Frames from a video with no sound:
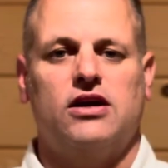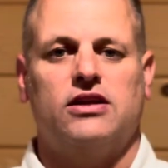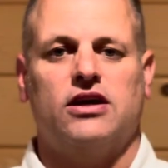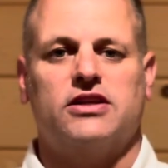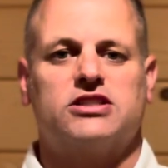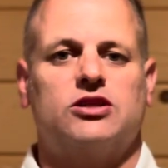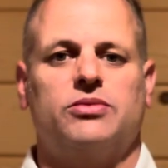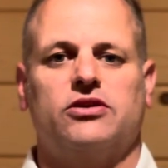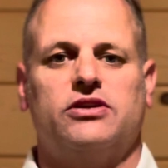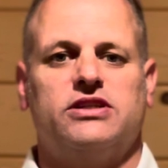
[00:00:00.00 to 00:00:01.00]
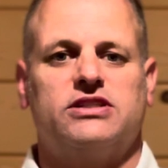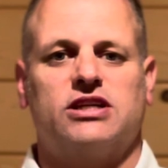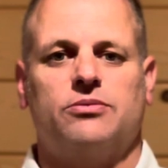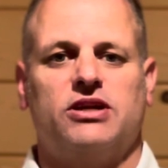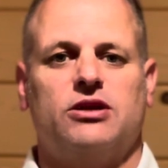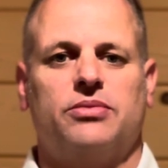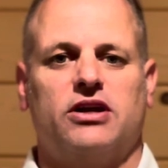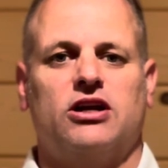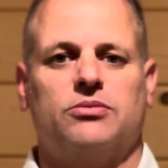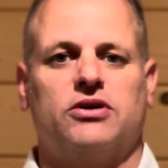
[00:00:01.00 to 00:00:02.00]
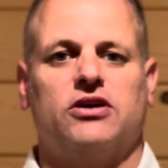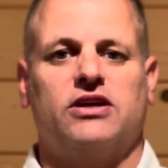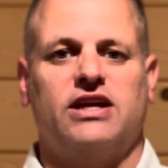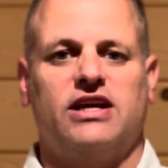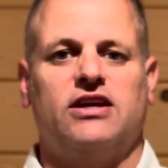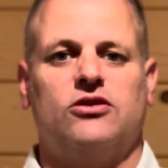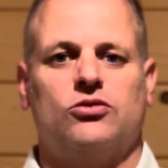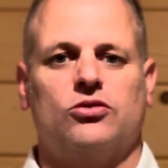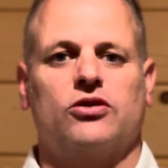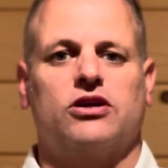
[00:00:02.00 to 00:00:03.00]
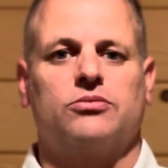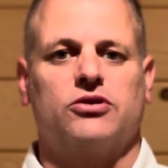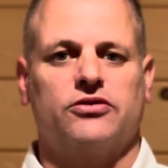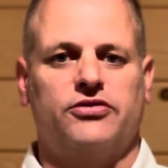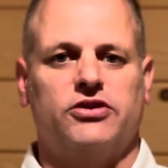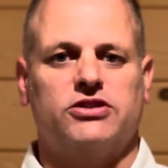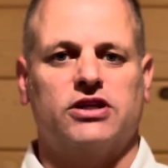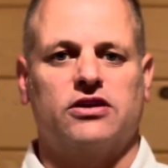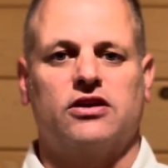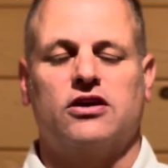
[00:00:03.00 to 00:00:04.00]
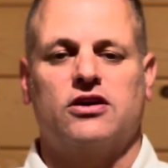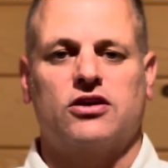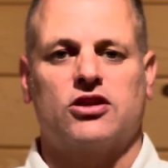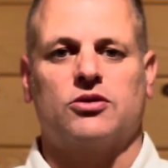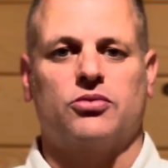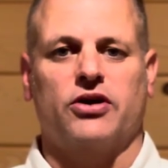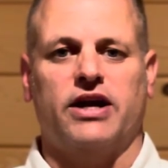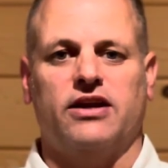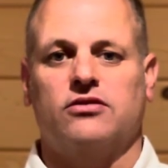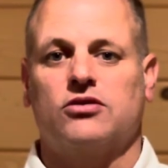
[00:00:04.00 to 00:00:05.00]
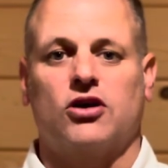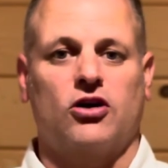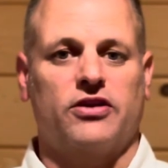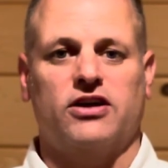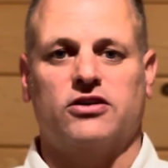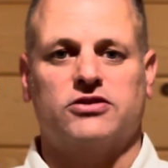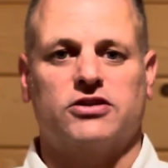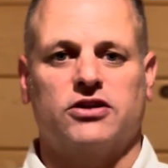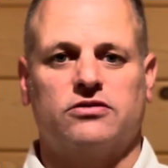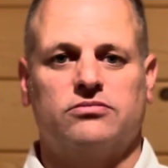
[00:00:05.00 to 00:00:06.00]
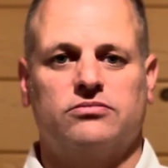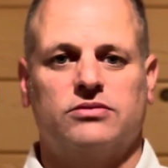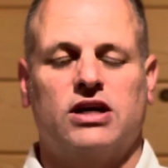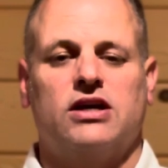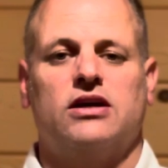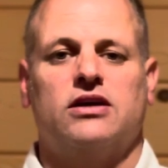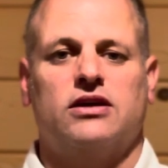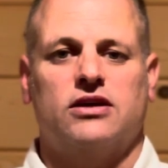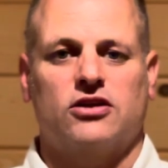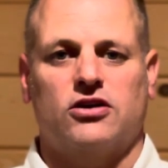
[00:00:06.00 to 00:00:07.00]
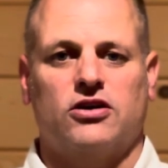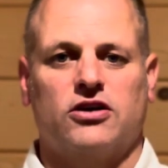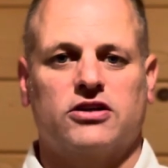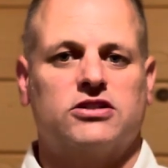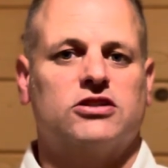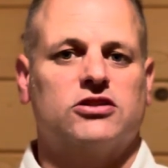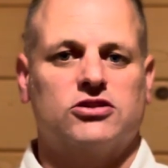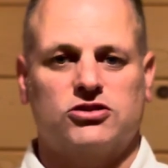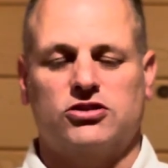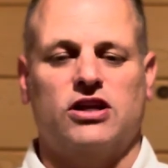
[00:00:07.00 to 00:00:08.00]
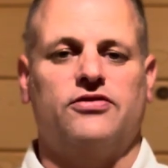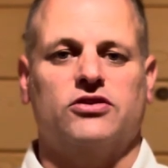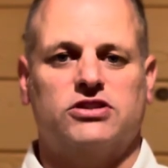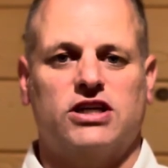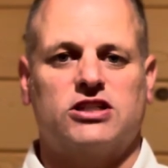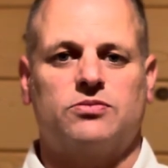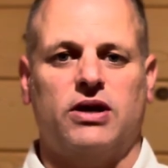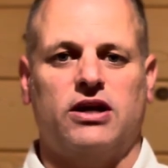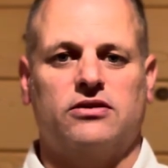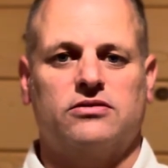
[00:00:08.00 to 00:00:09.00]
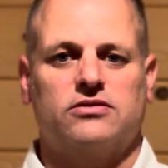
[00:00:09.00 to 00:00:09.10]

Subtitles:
Now the stability is going to be dependent upon end organ perfusion. The brain, are they altered? The heart, do they feel chest pain?